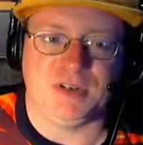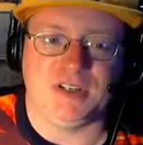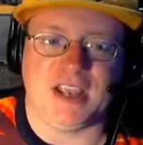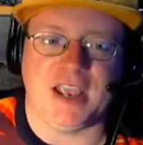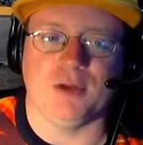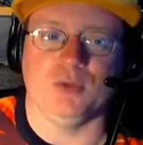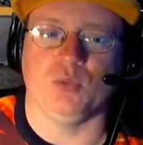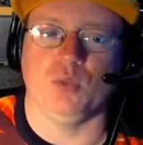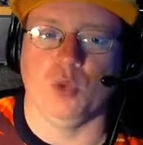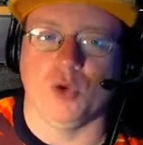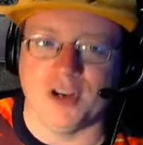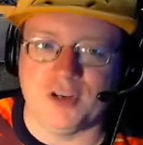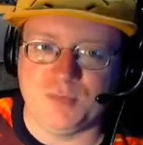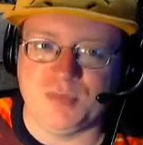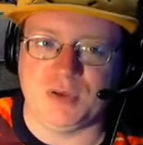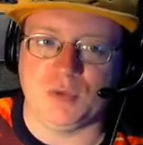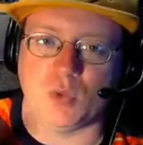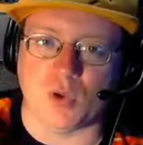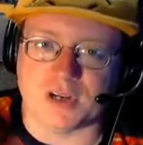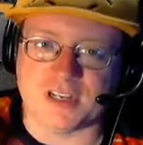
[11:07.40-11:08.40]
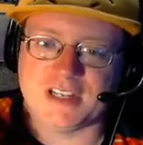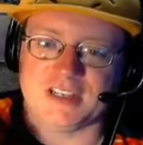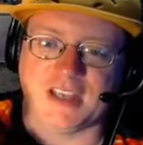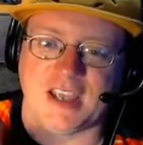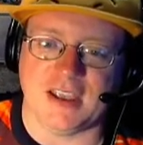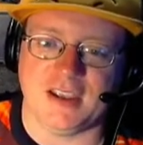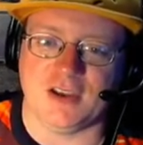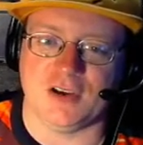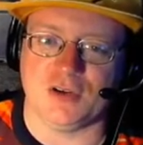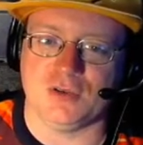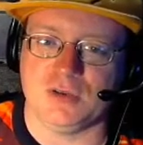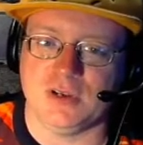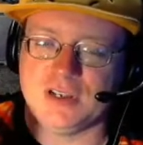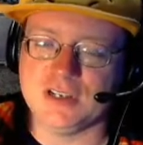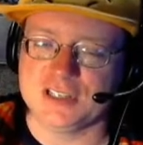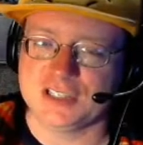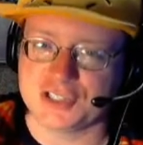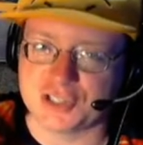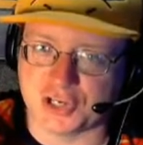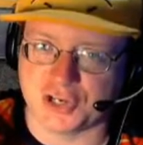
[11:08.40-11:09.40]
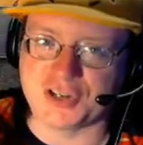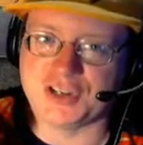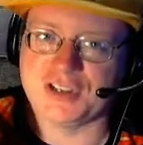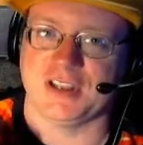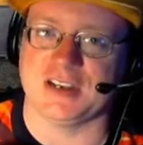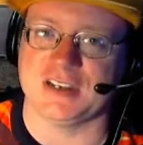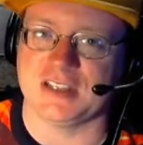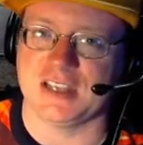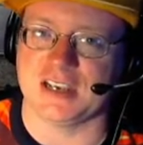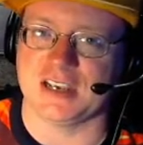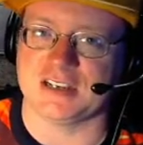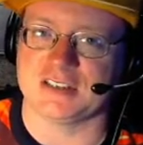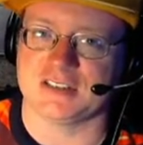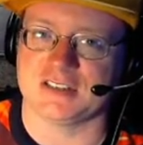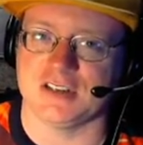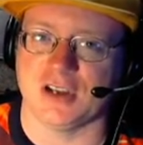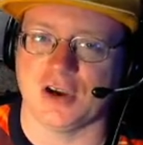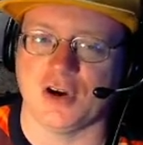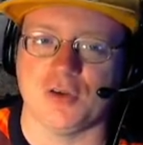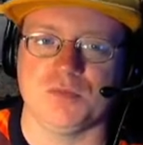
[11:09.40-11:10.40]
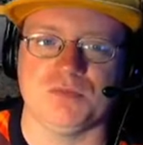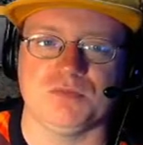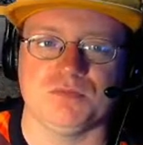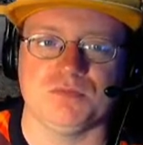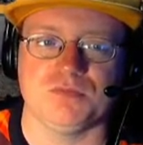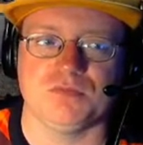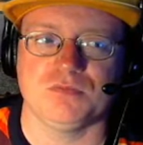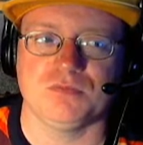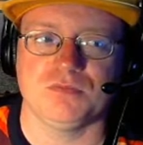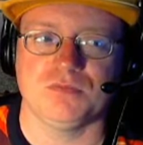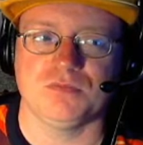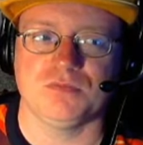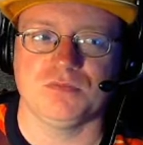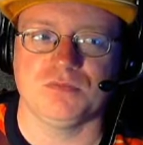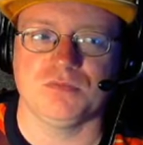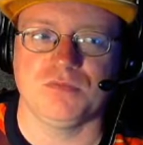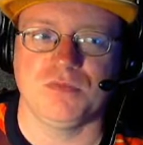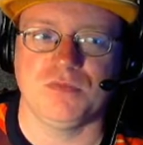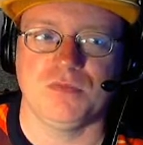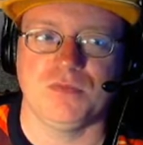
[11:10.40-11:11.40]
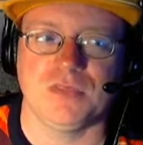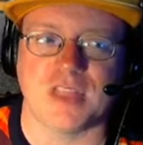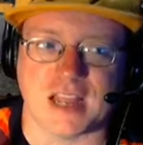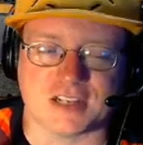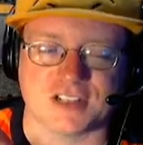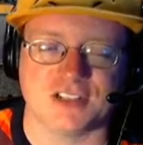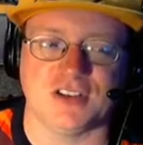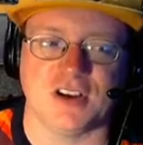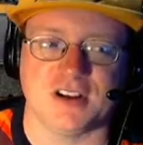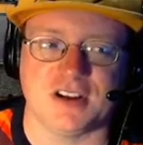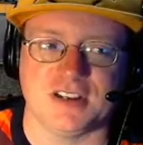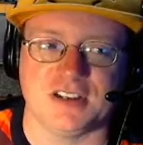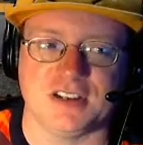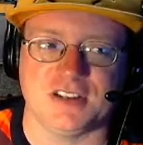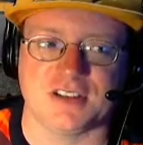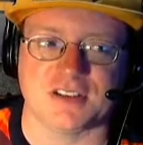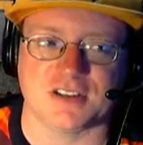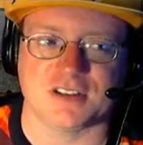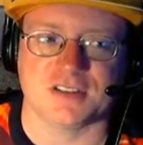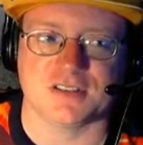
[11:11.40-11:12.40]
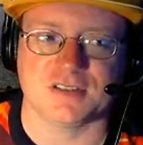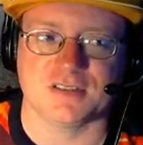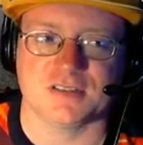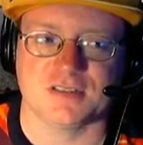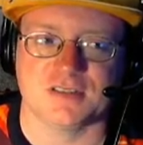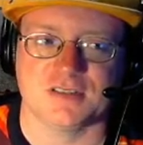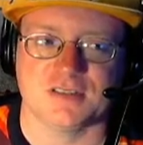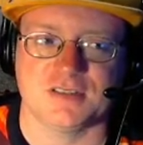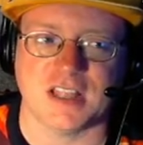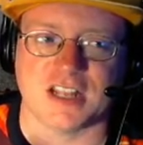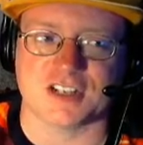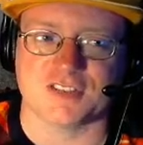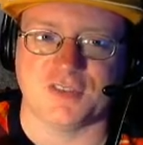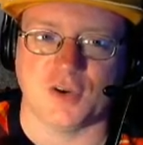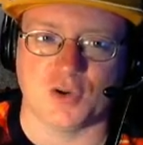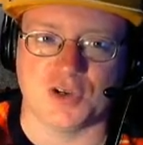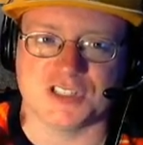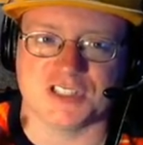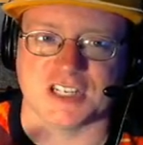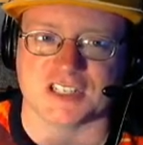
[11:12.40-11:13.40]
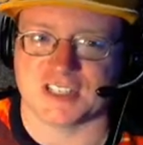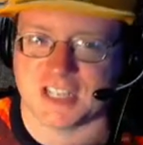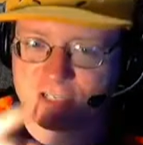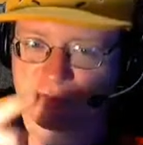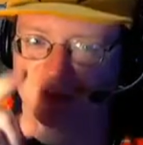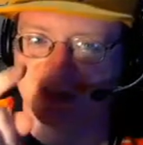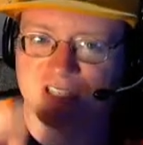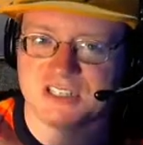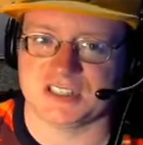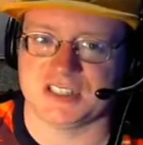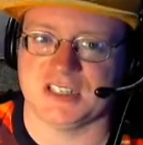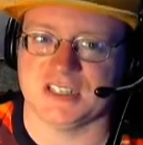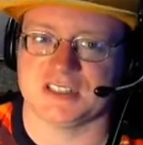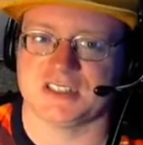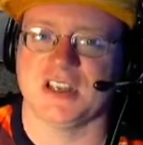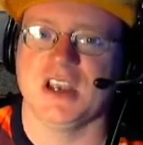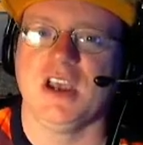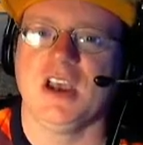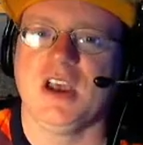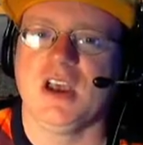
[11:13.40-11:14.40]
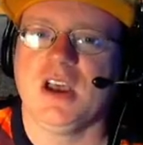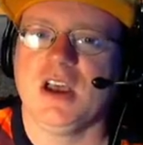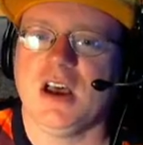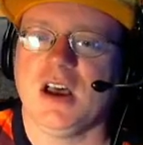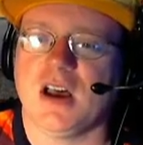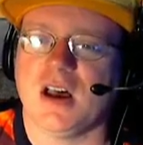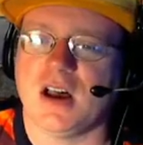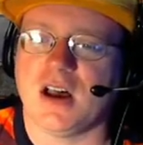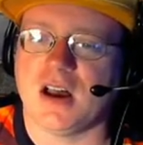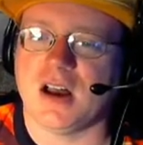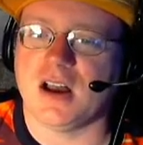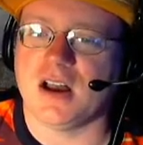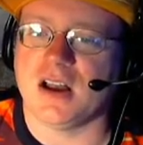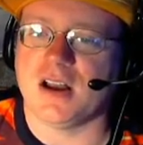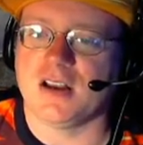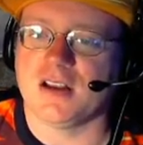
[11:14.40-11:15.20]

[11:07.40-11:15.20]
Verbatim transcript: and would be one-hit KO'd, Sturdy then kicks... Nope. That's not it either. That's Focus Sash. That's what this is. Uh,